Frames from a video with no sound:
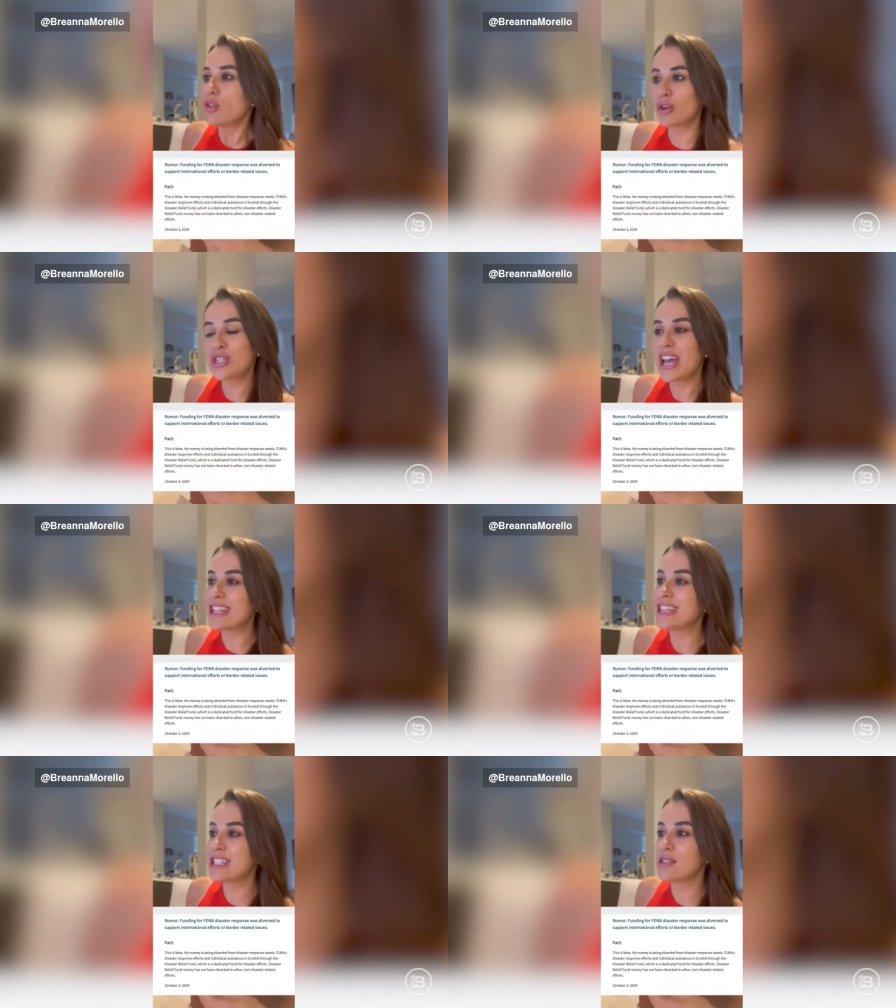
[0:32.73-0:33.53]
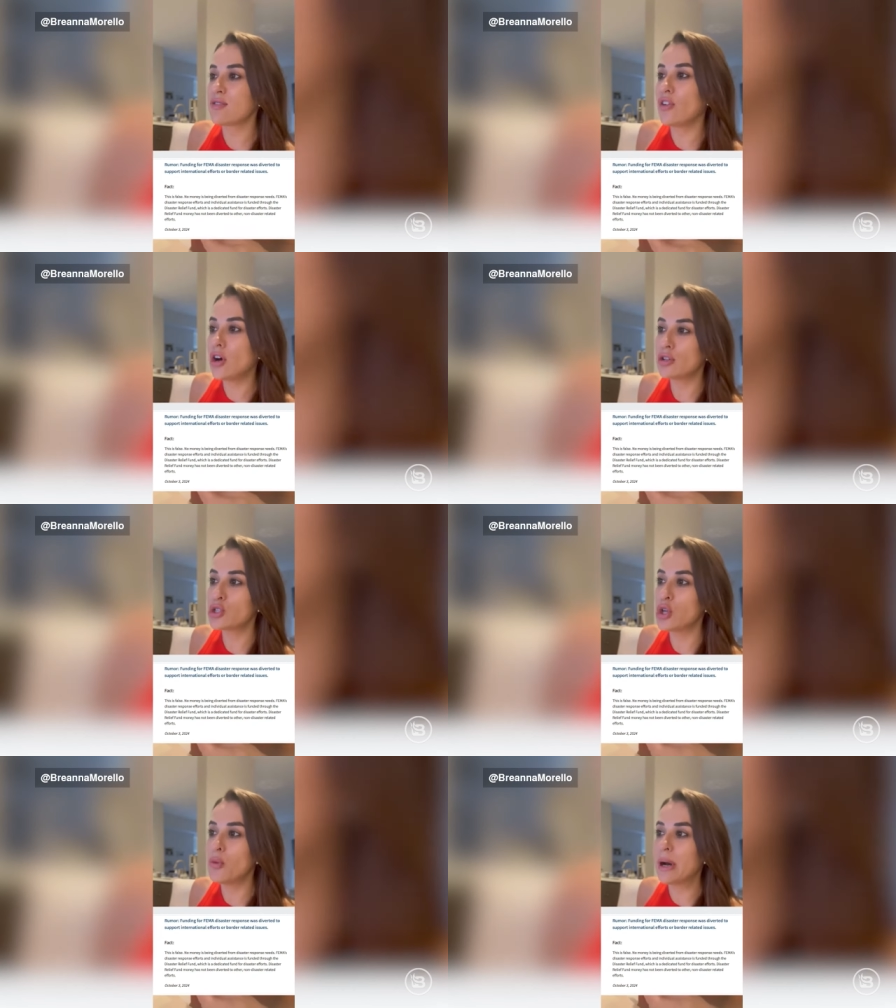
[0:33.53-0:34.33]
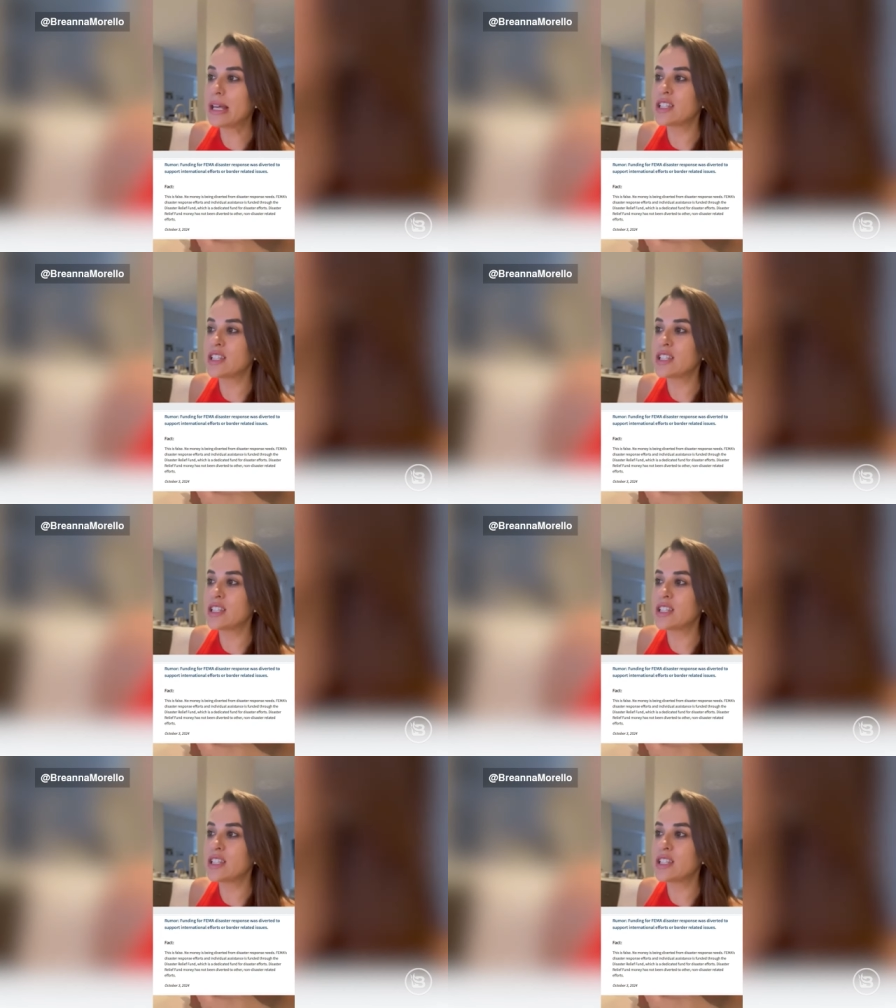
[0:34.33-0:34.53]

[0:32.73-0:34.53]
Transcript: they're saying that this is false. No money